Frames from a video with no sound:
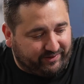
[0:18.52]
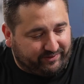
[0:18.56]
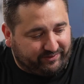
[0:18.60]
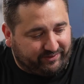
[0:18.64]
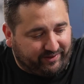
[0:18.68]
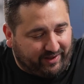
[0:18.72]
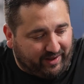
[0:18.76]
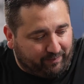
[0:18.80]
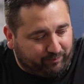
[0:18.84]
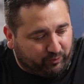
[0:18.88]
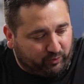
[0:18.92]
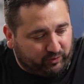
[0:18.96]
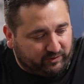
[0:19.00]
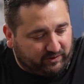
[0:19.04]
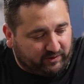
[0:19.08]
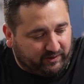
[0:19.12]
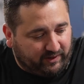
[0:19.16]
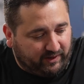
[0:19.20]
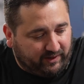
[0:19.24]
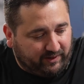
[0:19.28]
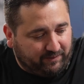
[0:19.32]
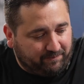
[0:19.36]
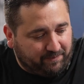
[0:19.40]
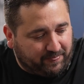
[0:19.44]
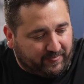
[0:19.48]
examples
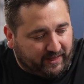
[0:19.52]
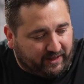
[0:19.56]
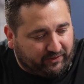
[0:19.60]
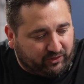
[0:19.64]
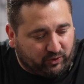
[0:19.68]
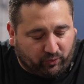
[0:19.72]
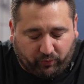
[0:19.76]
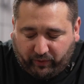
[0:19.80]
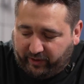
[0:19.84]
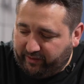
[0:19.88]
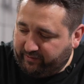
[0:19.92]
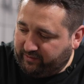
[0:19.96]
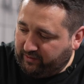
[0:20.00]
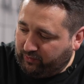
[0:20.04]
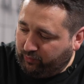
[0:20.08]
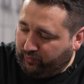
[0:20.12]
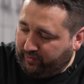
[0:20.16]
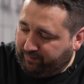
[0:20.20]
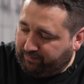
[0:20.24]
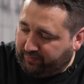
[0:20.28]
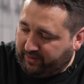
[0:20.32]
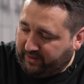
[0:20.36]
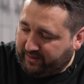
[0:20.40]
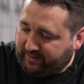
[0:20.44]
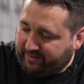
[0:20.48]
here, and the reason
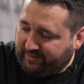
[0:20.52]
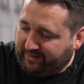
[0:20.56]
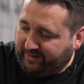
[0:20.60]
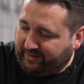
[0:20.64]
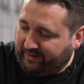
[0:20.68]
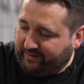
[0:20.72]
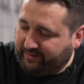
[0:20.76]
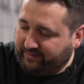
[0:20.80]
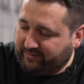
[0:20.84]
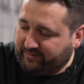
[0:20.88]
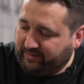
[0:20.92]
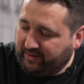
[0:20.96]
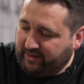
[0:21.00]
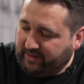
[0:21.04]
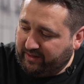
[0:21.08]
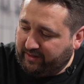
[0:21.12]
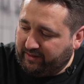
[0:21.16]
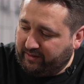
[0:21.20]
we picked these